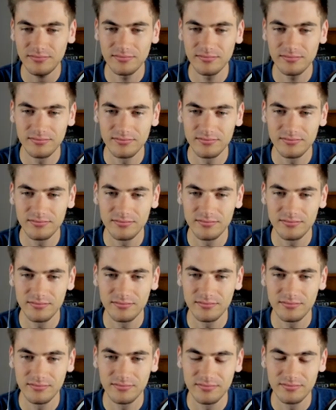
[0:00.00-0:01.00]

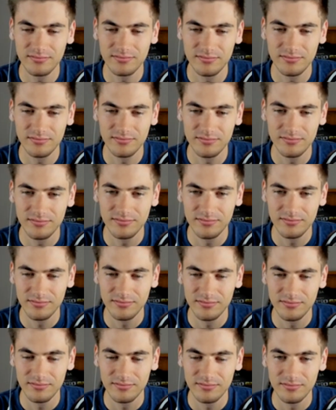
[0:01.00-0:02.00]

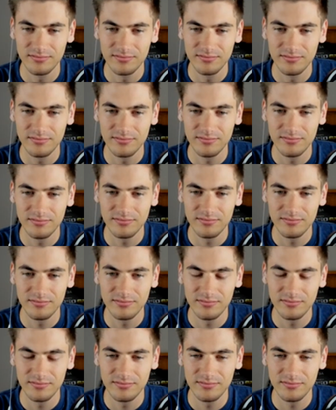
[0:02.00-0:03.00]

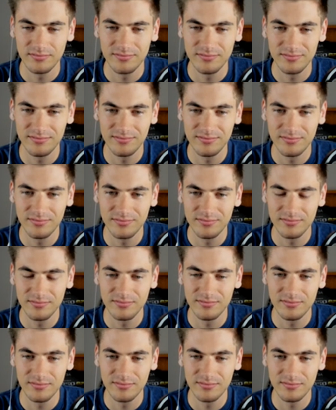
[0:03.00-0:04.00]

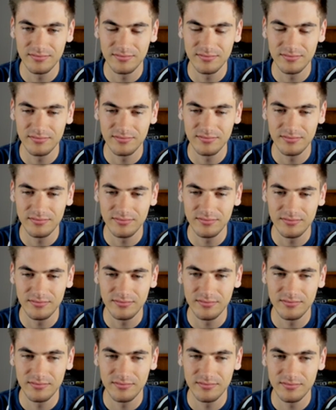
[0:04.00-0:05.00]

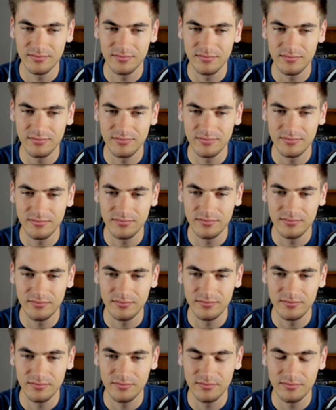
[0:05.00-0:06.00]

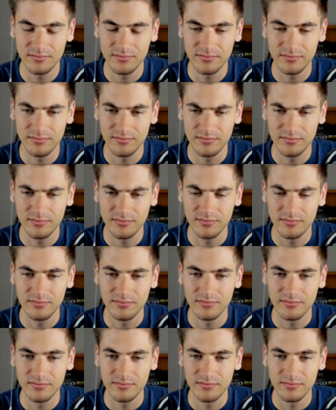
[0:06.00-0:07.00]

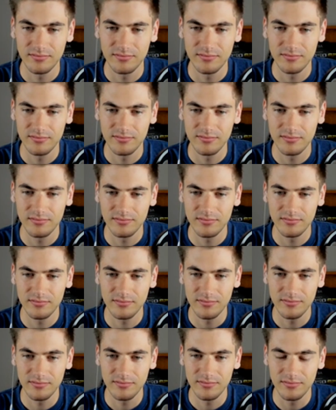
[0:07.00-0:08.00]
(not speaking)